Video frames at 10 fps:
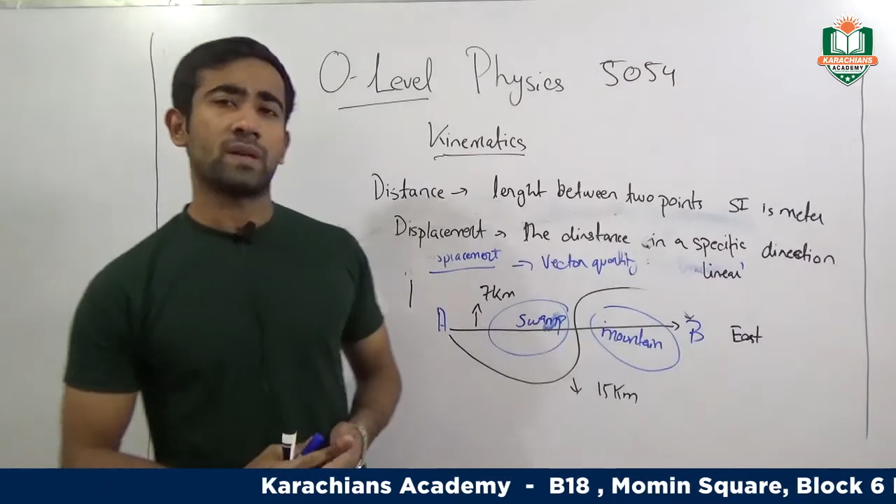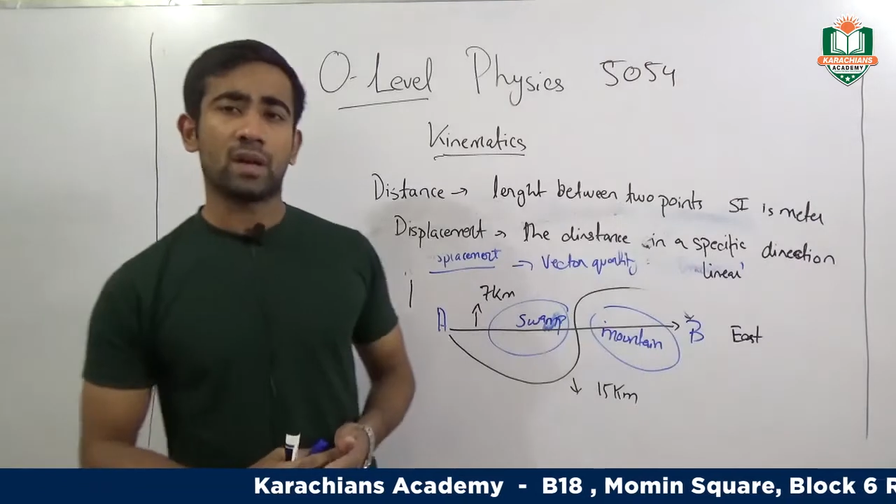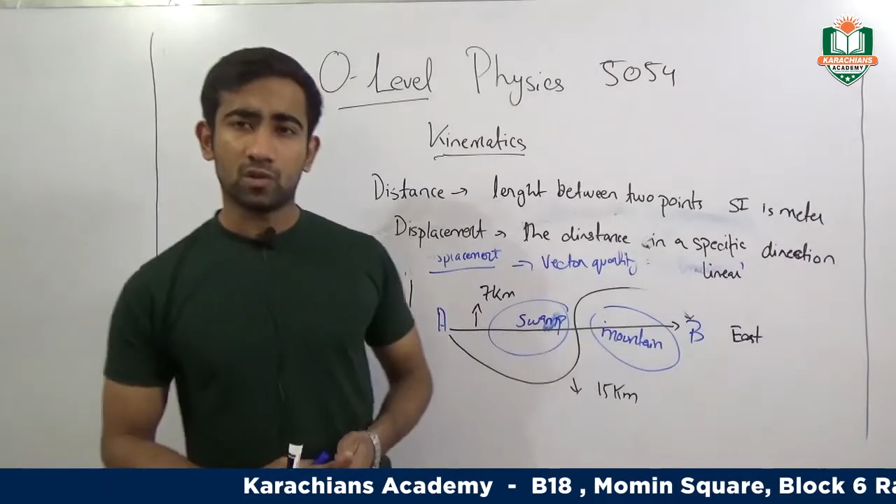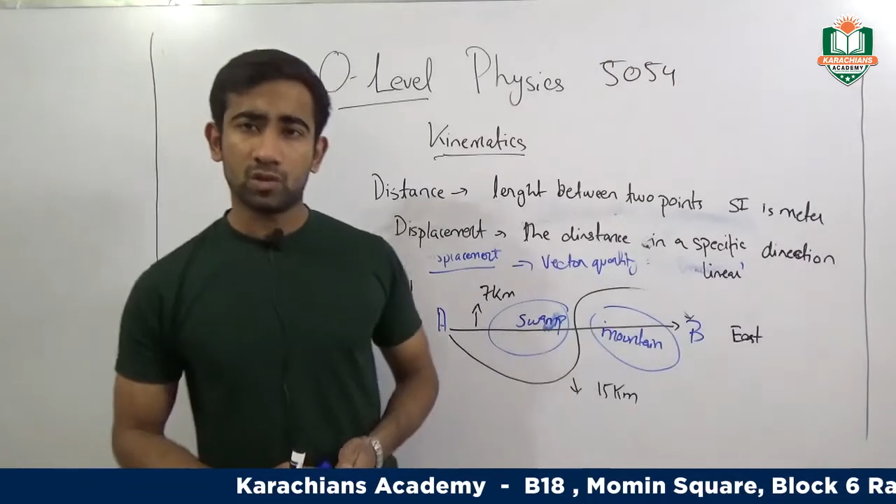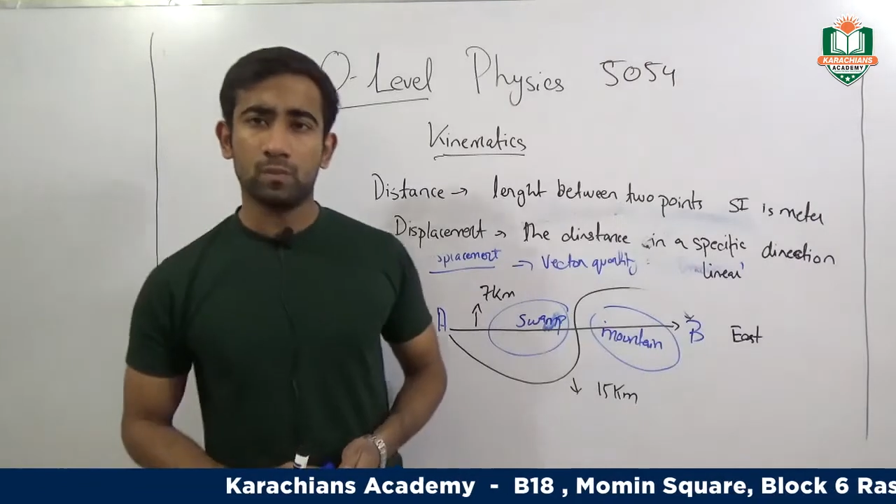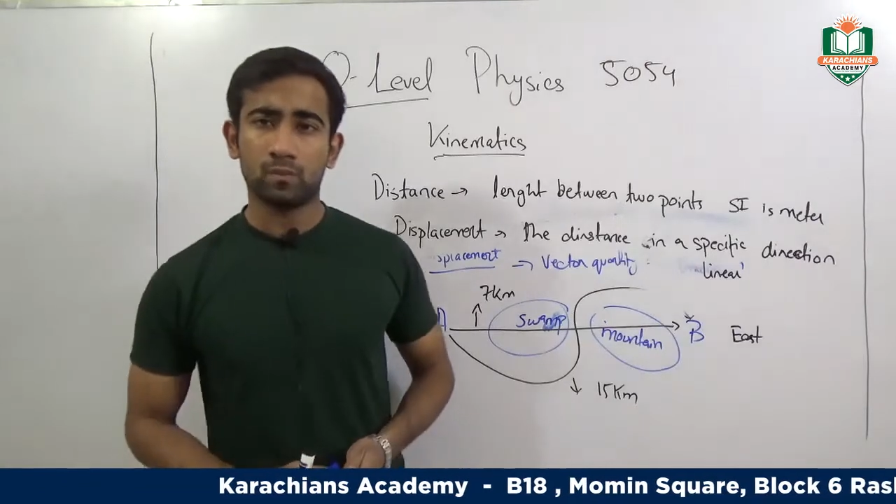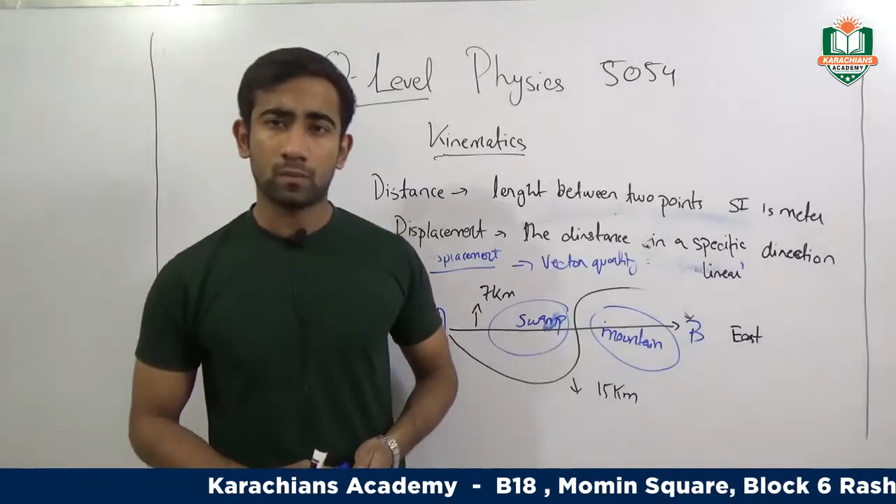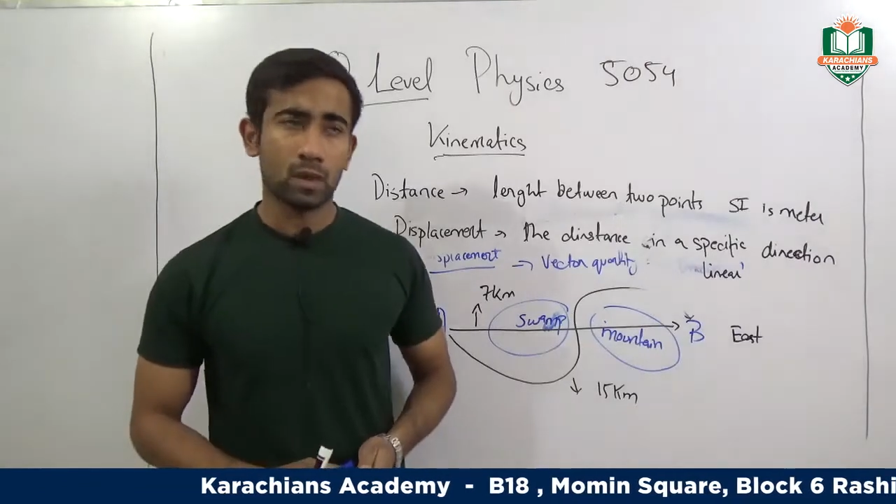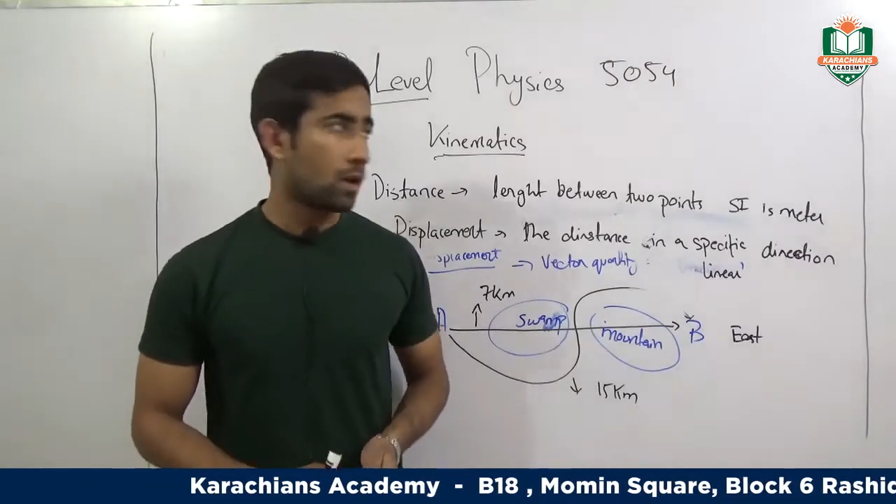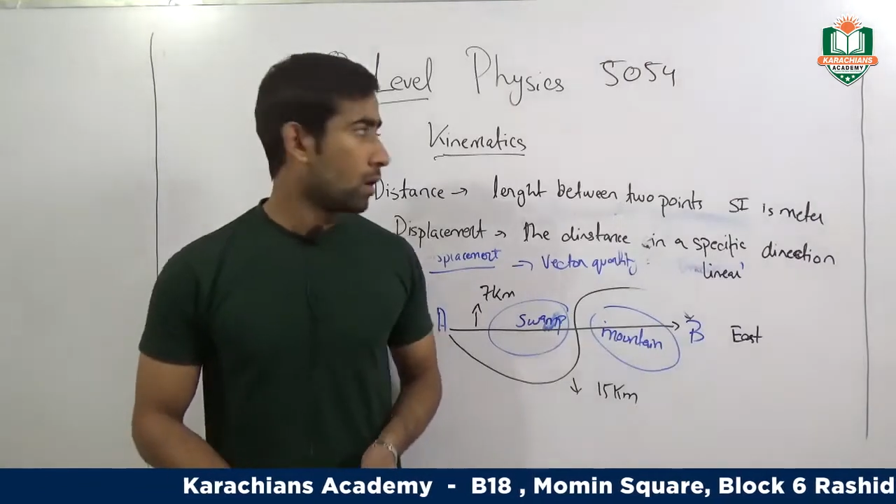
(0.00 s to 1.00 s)
direction,
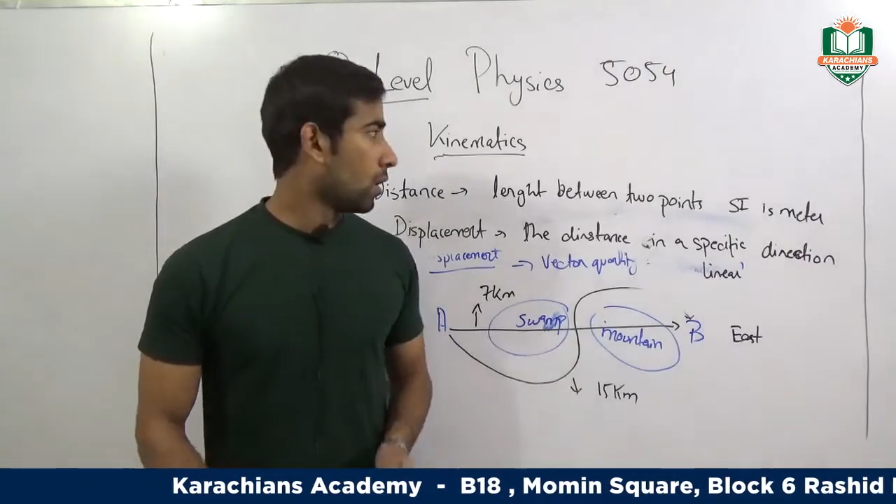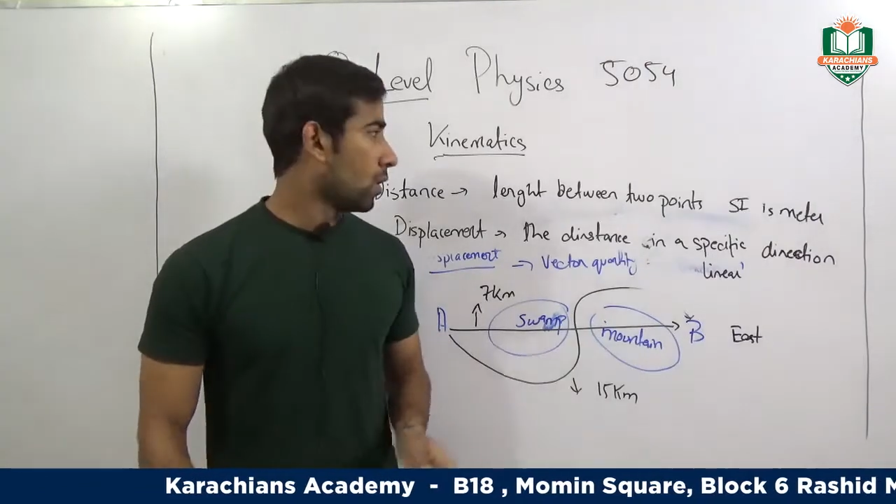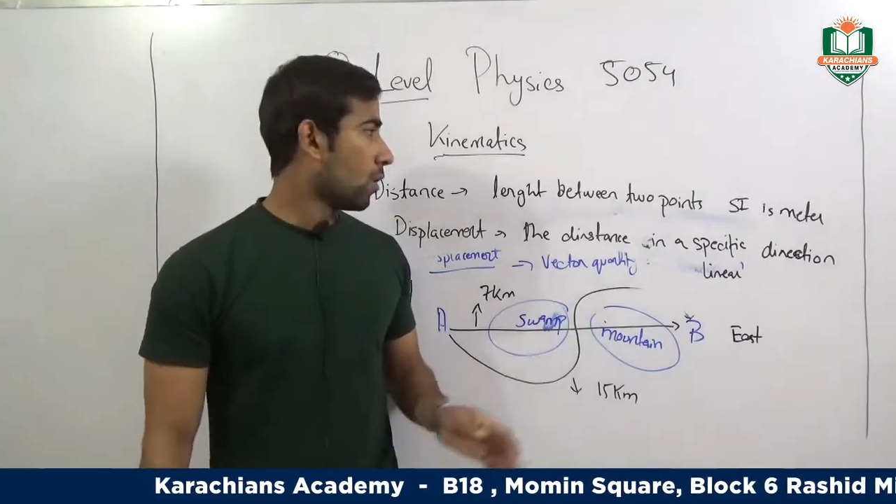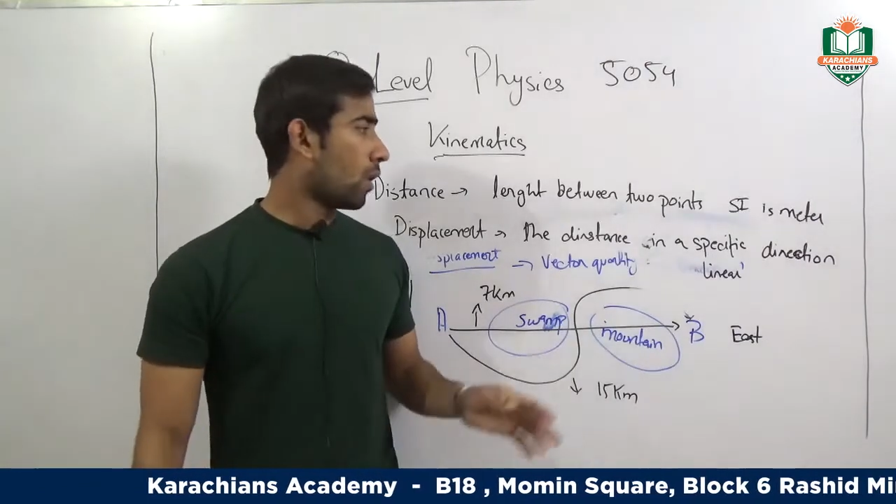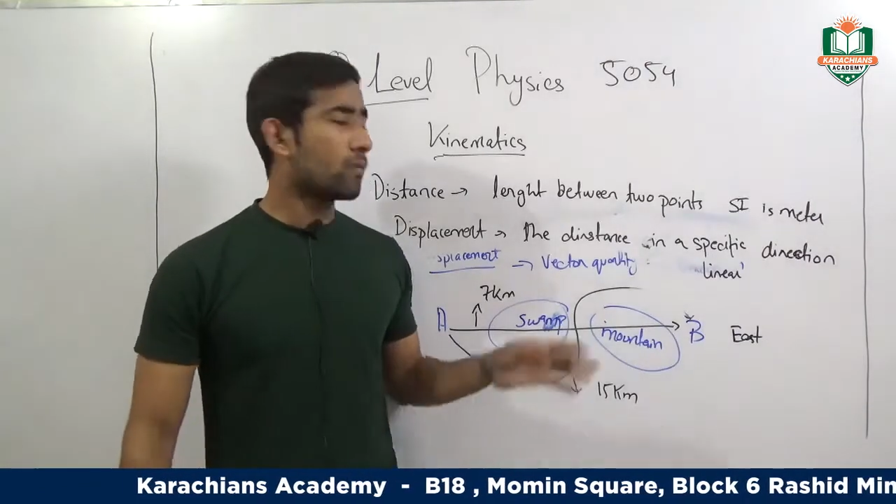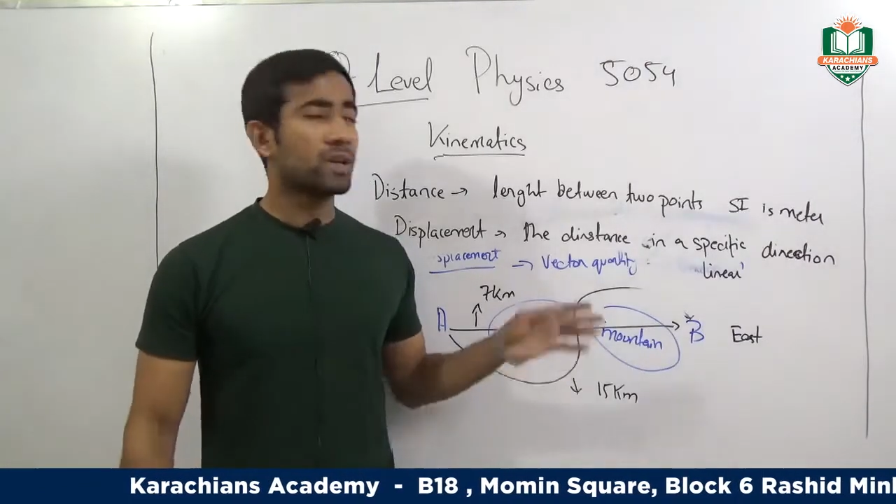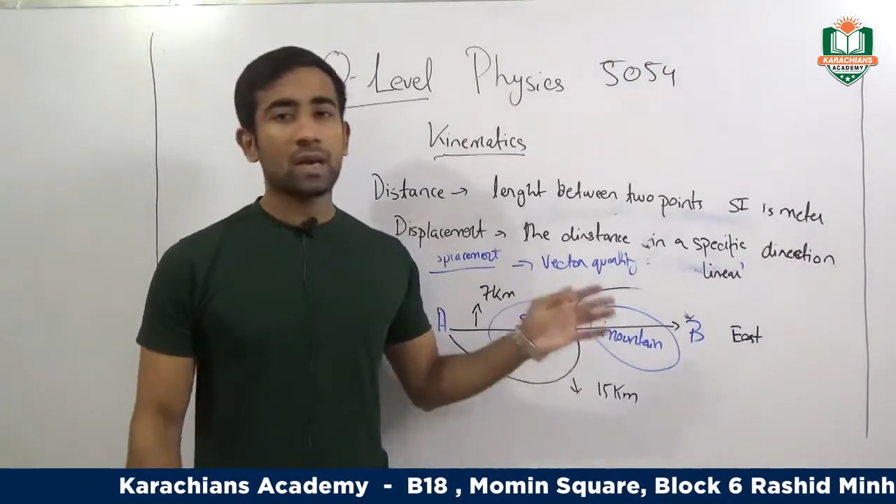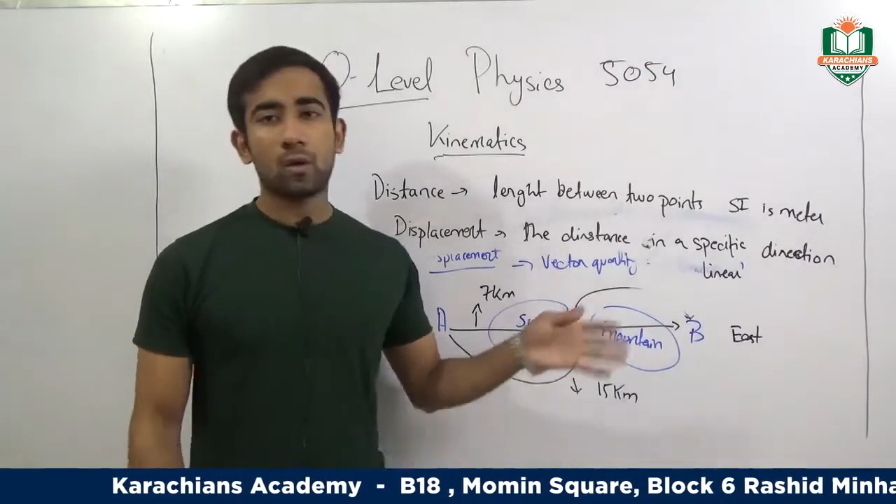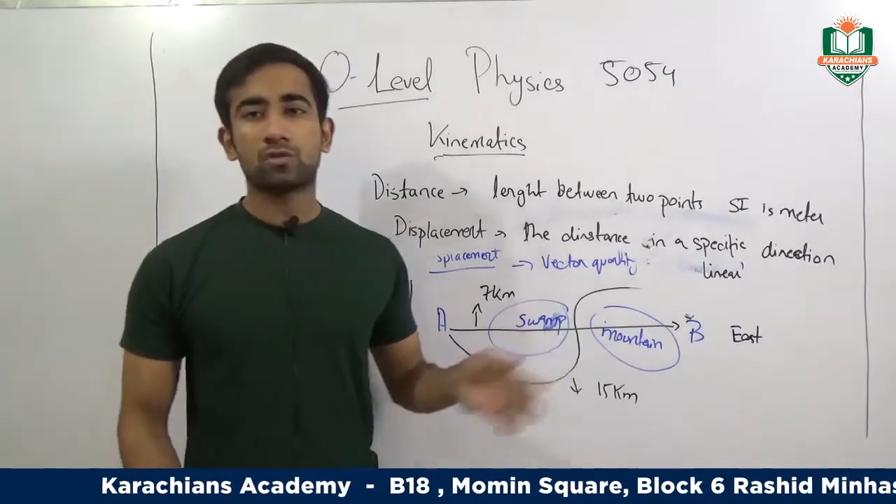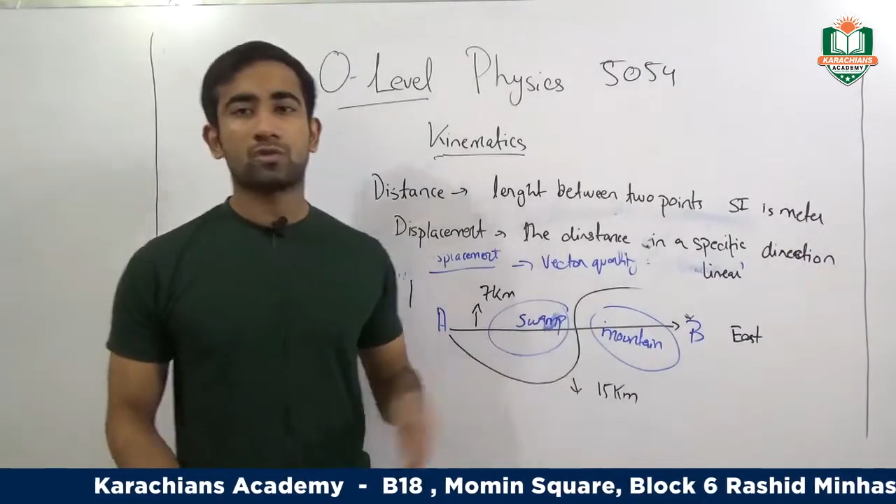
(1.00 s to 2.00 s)
or we can
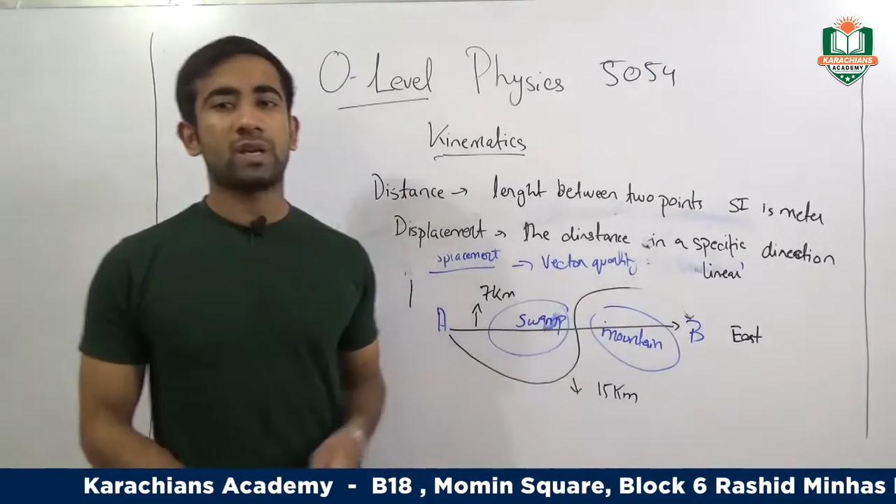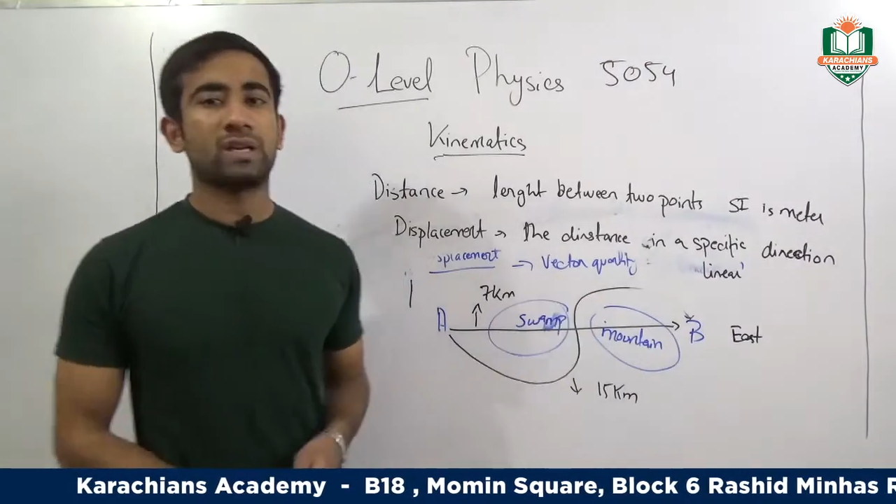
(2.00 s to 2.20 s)
also say